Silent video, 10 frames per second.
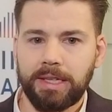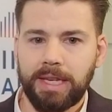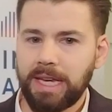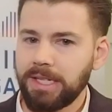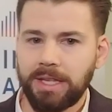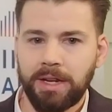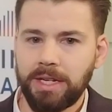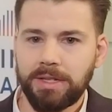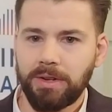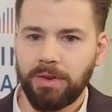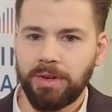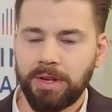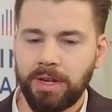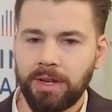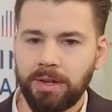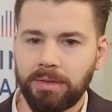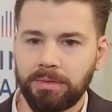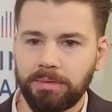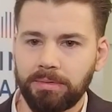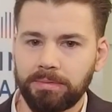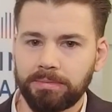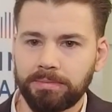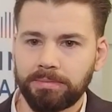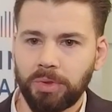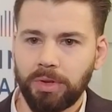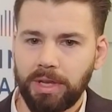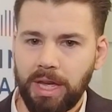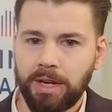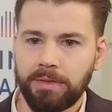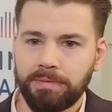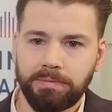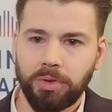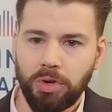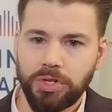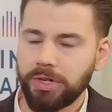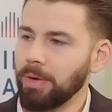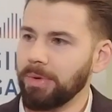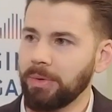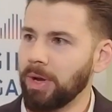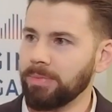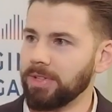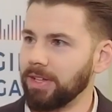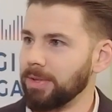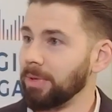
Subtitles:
case studies on a lot of larger company websites.